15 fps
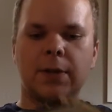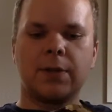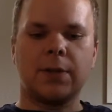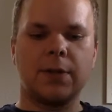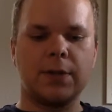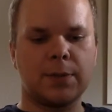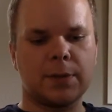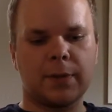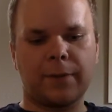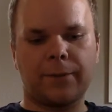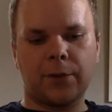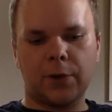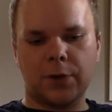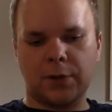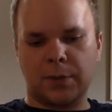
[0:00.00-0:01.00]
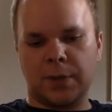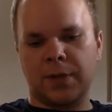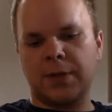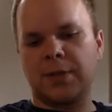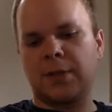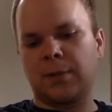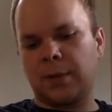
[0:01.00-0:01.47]
So this was the first one.
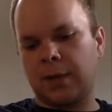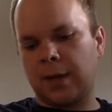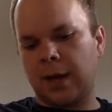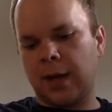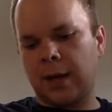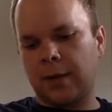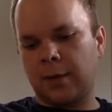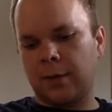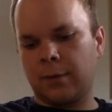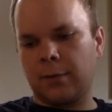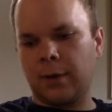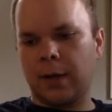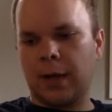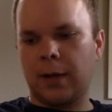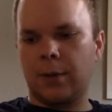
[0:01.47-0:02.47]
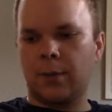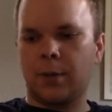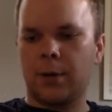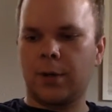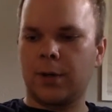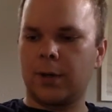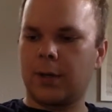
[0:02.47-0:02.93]
This is the one that I had I had
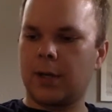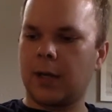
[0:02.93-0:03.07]
ordered.